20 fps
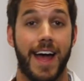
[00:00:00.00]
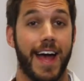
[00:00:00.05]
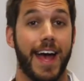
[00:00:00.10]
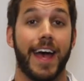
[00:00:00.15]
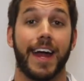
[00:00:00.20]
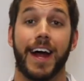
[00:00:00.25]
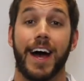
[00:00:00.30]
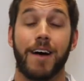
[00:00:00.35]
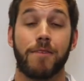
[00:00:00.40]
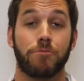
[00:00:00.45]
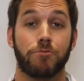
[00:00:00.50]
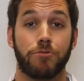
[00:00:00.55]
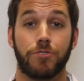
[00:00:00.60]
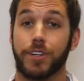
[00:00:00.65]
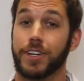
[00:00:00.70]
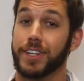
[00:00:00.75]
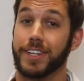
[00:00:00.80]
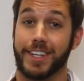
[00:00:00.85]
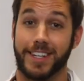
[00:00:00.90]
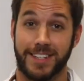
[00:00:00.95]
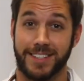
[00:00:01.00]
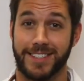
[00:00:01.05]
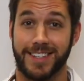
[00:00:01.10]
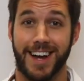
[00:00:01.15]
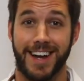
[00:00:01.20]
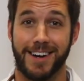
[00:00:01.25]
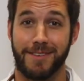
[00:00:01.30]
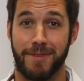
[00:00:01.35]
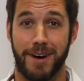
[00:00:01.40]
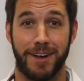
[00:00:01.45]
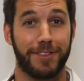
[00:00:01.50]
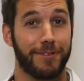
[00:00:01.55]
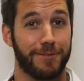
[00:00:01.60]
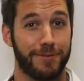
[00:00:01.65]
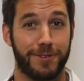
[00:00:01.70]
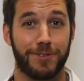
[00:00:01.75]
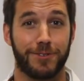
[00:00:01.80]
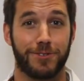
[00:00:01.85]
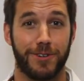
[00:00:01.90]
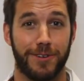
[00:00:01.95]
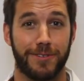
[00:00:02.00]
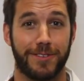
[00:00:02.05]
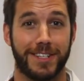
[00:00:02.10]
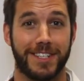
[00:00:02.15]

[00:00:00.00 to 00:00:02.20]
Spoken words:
And I'm really excited about the future of